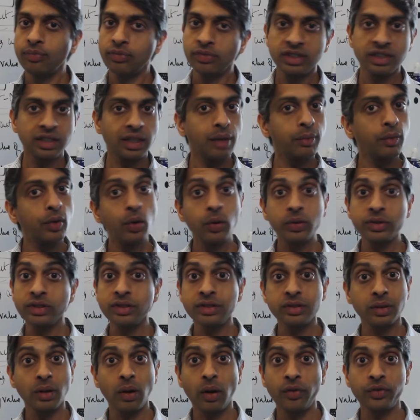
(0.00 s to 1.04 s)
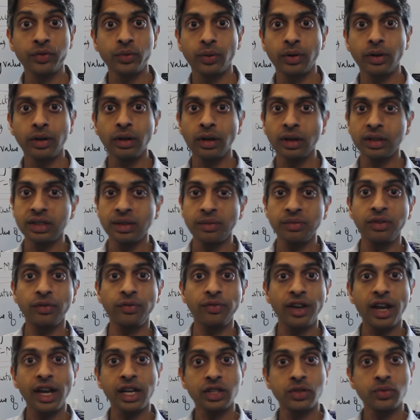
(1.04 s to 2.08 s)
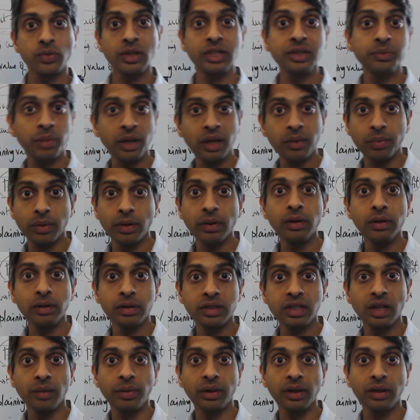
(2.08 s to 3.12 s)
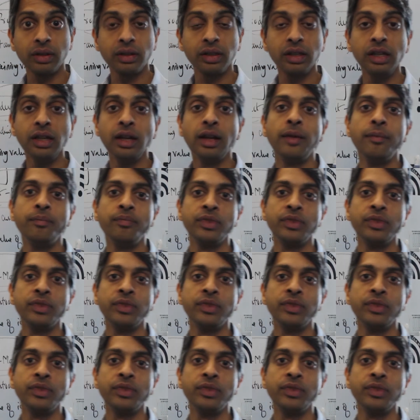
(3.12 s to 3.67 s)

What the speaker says: Same goes in software, except the factory is people, typically.